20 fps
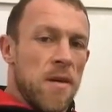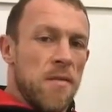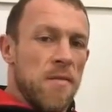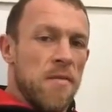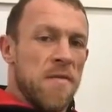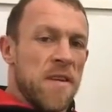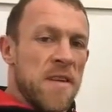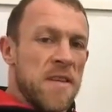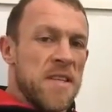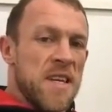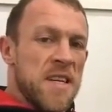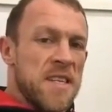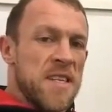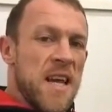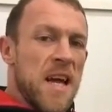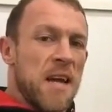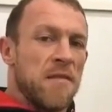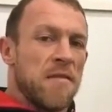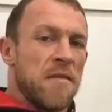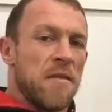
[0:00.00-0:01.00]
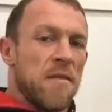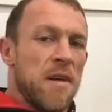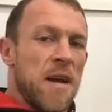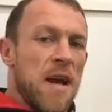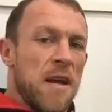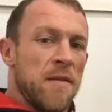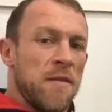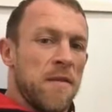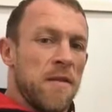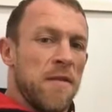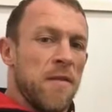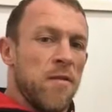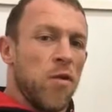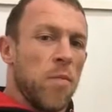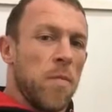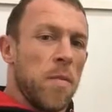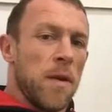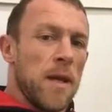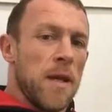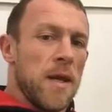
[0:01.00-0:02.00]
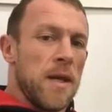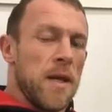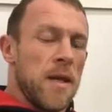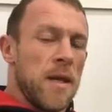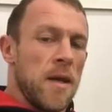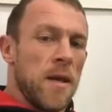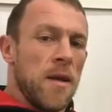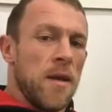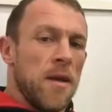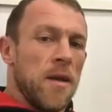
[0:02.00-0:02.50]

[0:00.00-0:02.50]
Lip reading: Fantastic advert for rugby league.